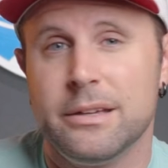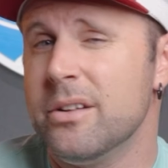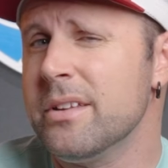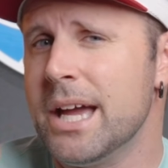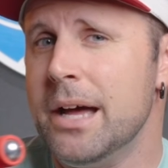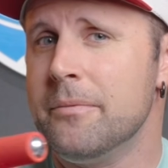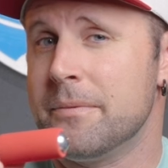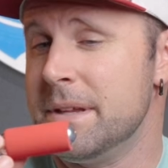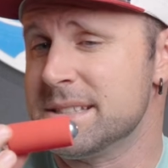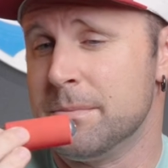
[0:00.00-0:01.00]
you only
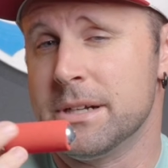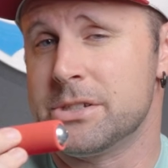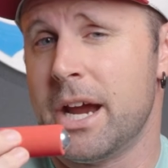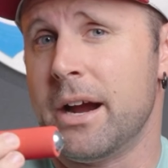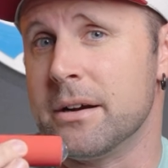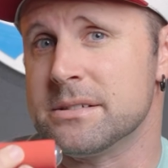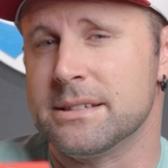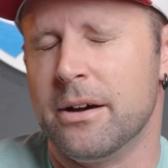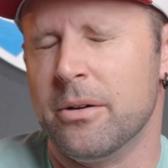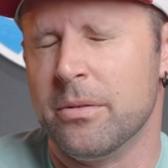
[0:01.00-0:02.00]
have this much air,
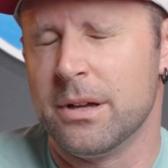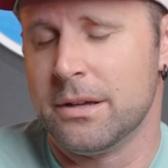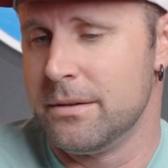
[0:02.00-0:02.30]
so,